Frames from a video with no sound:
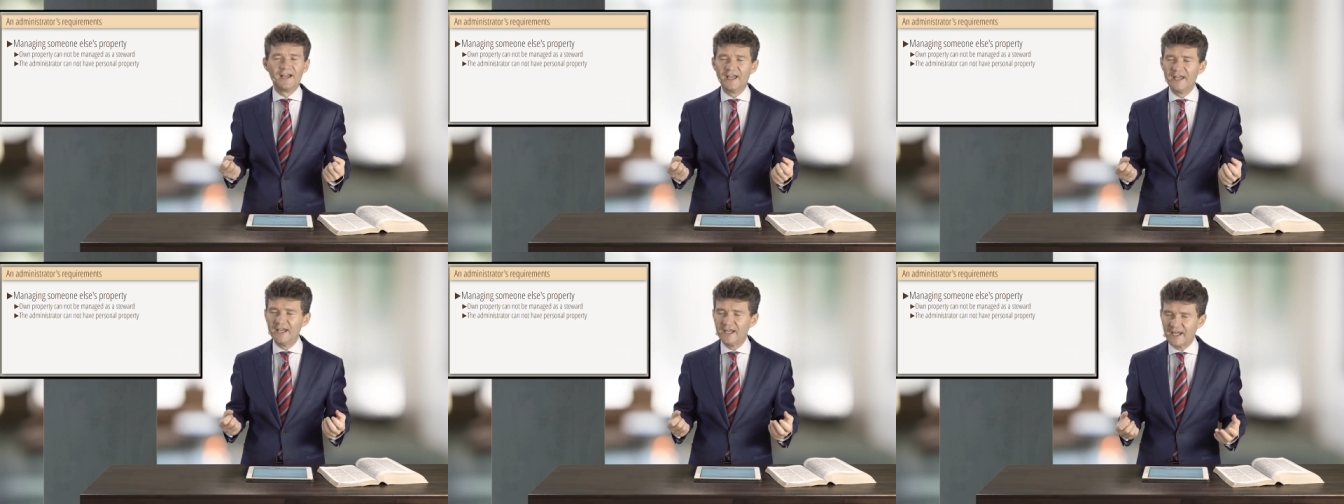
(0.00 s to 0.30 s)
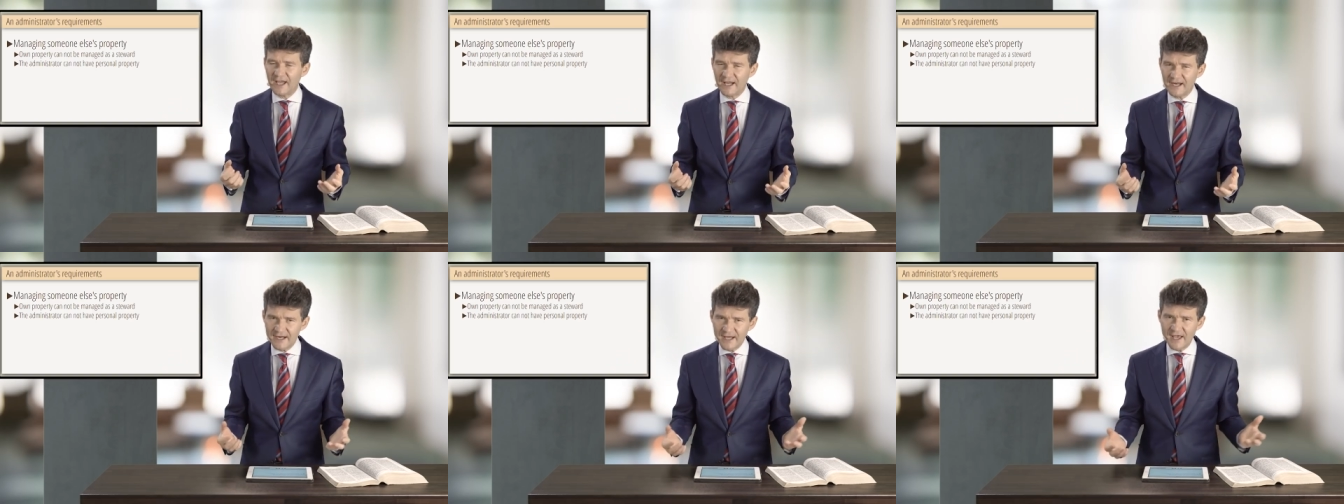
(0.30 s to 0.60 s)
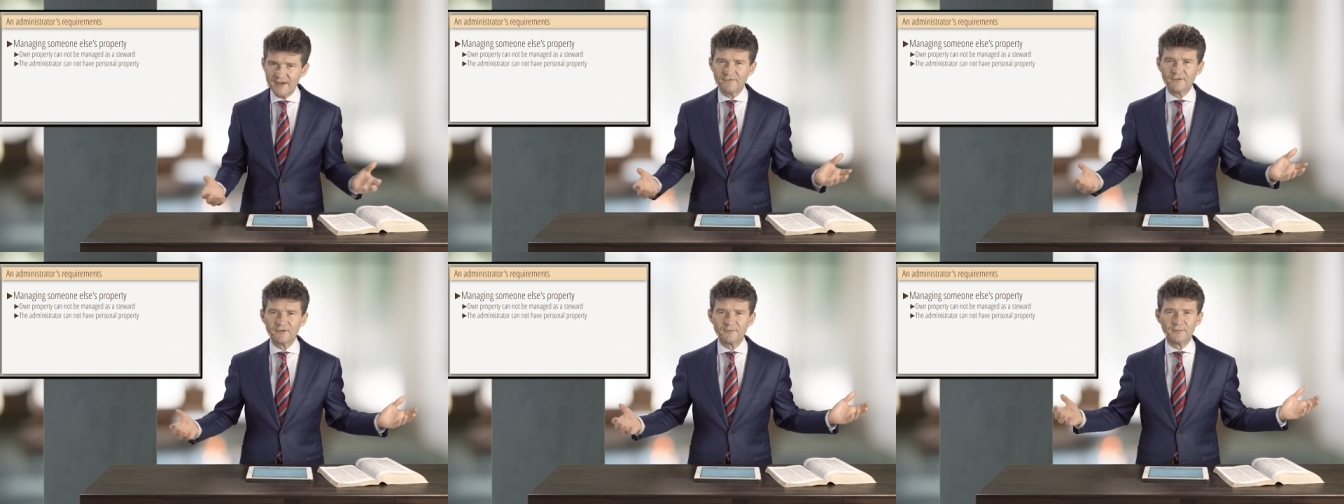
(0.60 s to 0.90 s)
he can
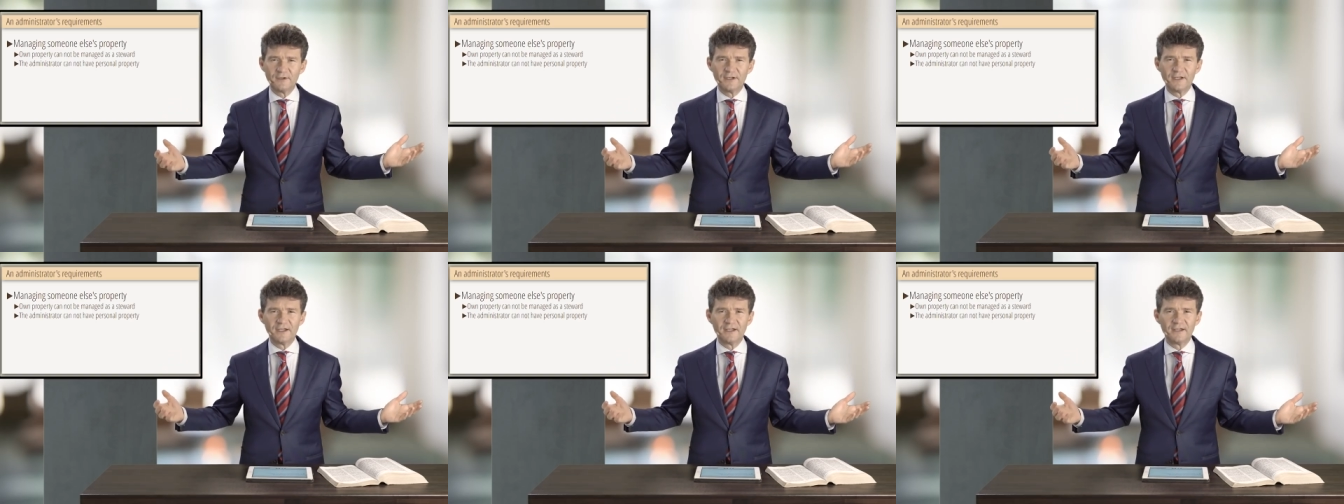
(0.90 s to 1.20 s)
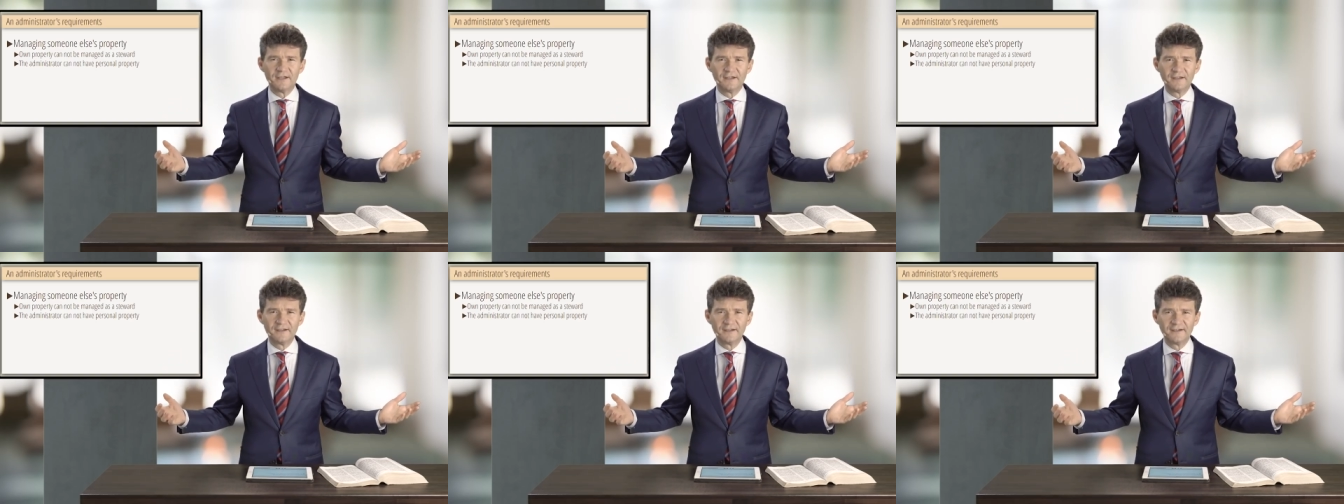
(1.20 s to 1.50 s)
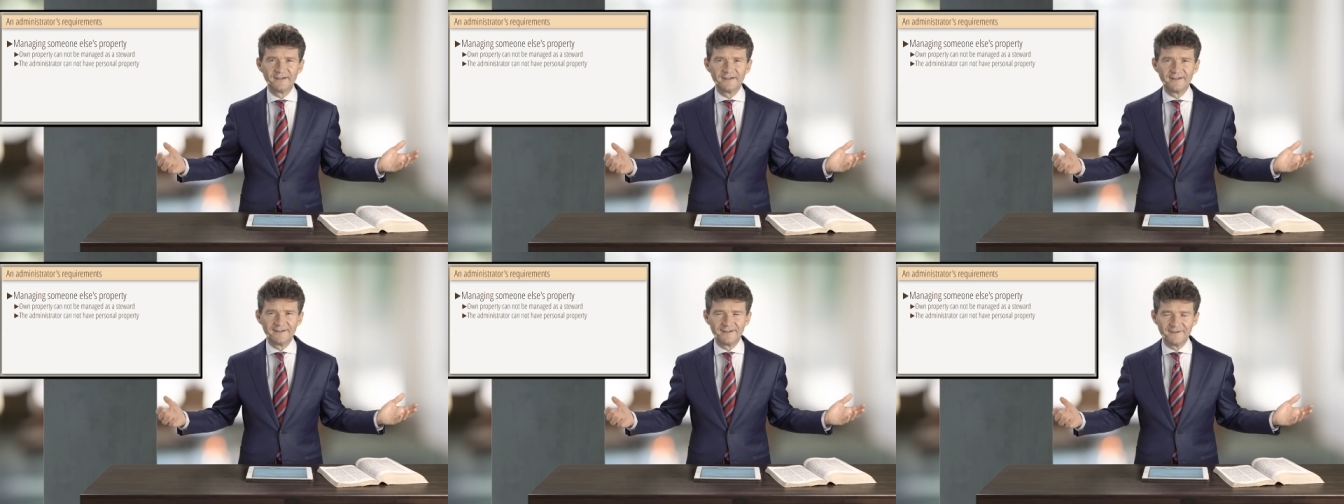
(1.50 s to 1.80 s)
never be
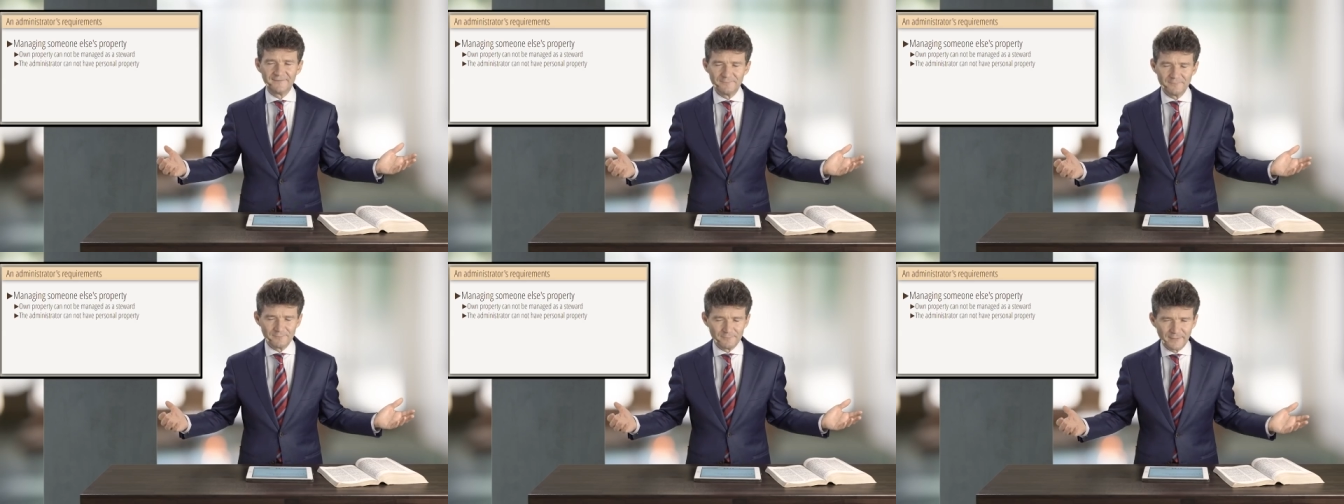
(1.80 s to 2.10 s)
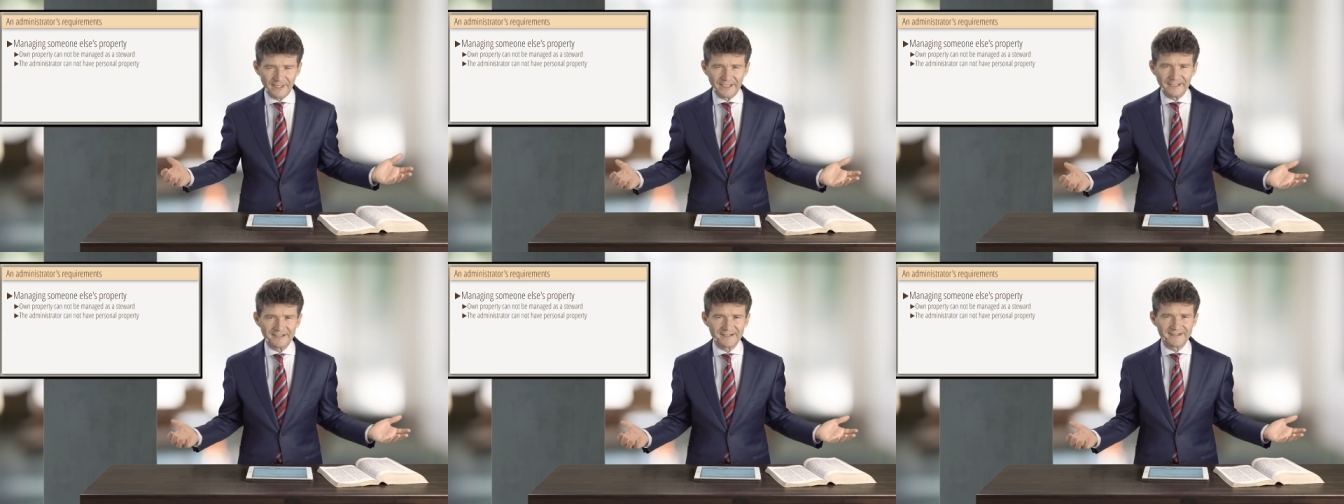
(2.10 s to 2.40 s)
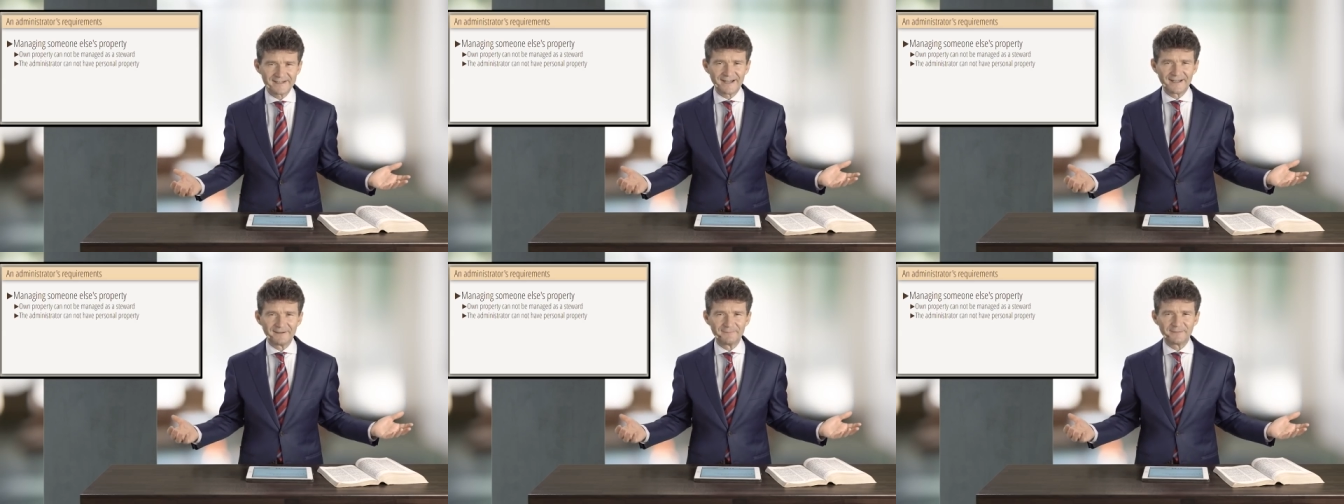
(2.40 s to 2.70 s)
my
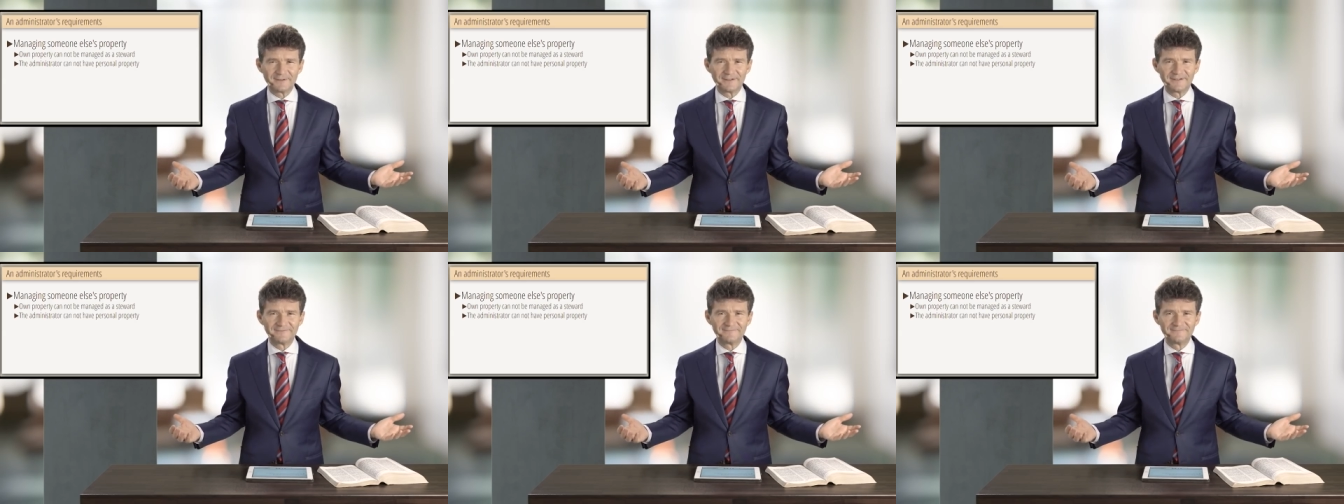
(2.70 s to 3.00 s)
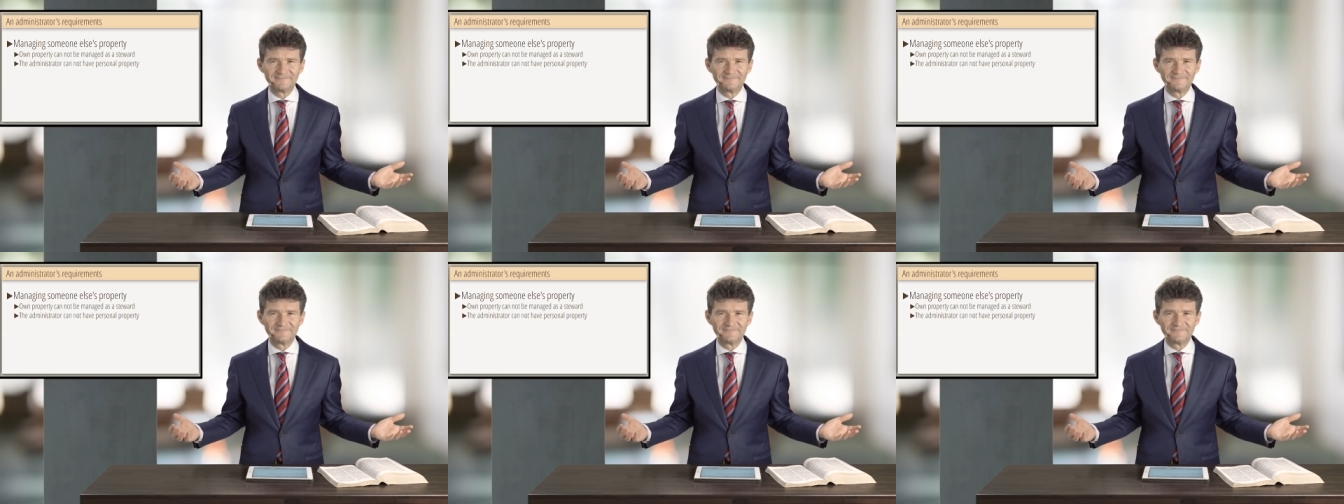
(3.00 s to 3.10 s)
disciple.